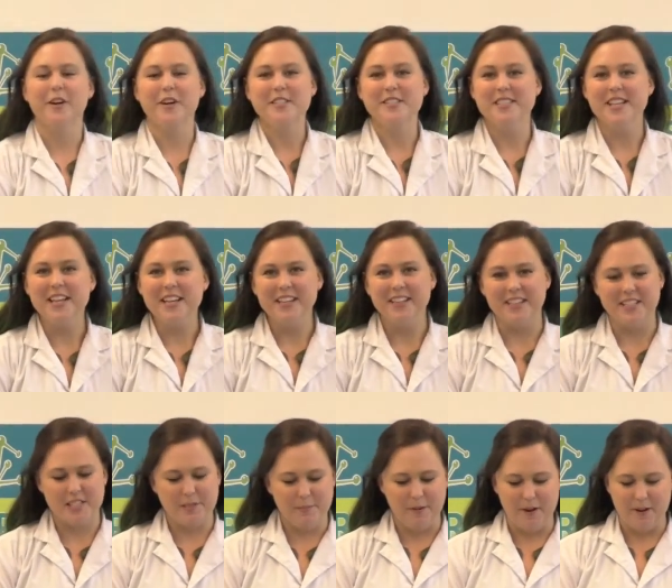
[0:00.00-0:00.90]
our second
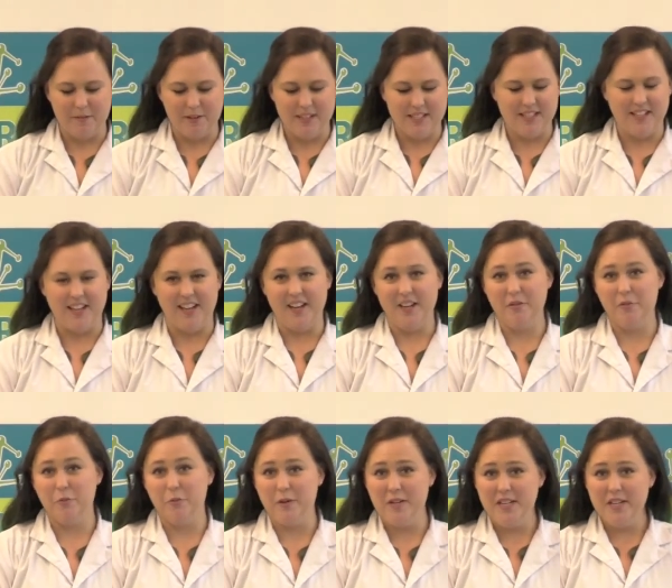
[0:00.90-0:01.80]
experiment
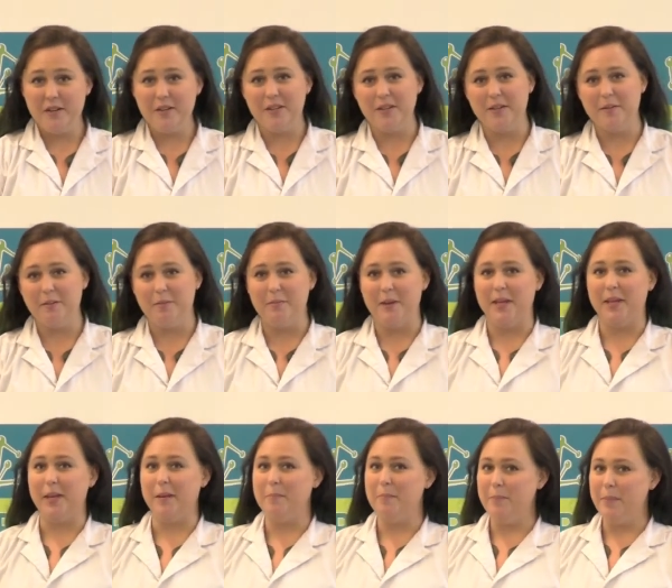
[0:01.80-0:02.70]
today, we are going to be
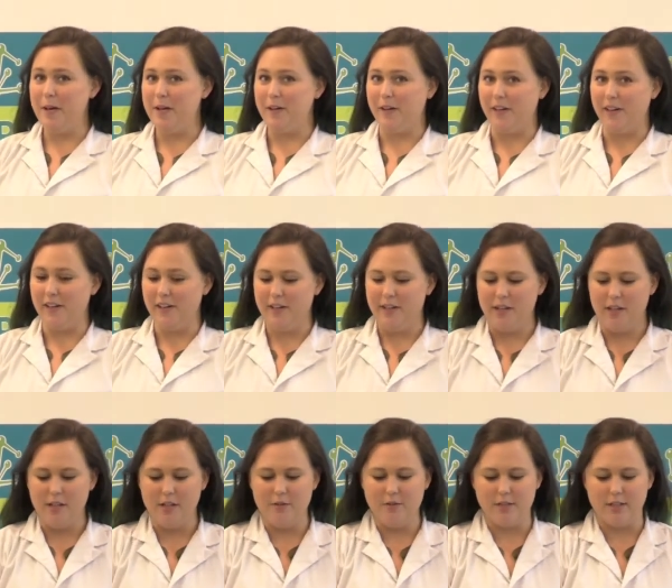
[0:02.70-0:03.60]
making butter
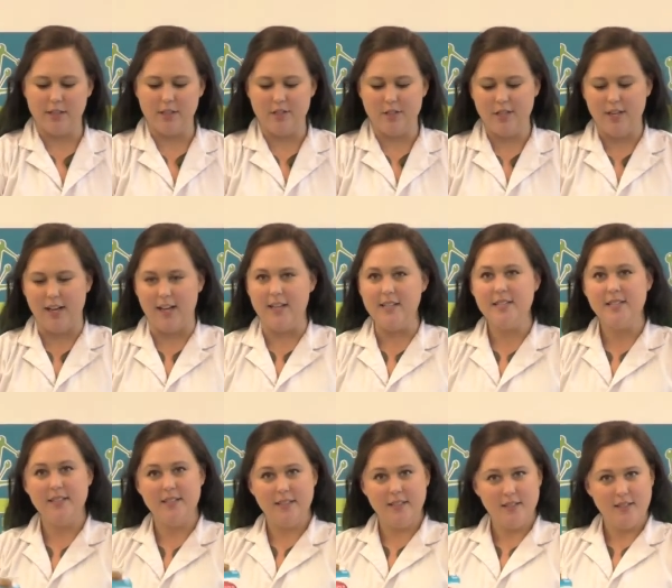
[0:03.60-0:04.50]
using
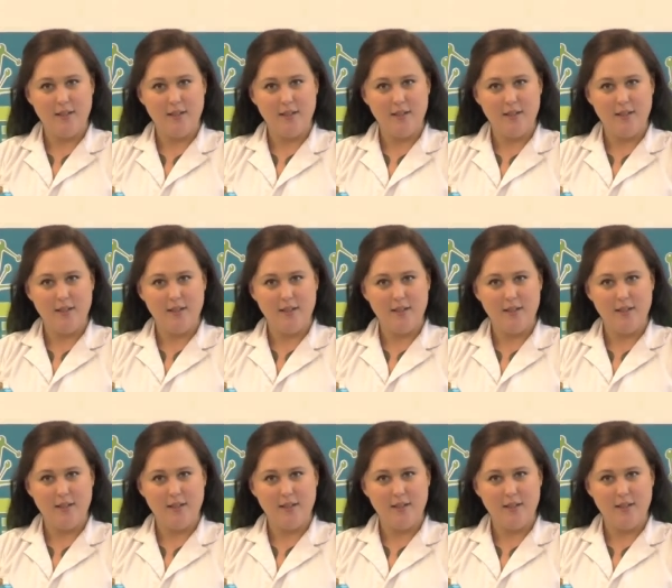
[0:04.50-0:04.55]
just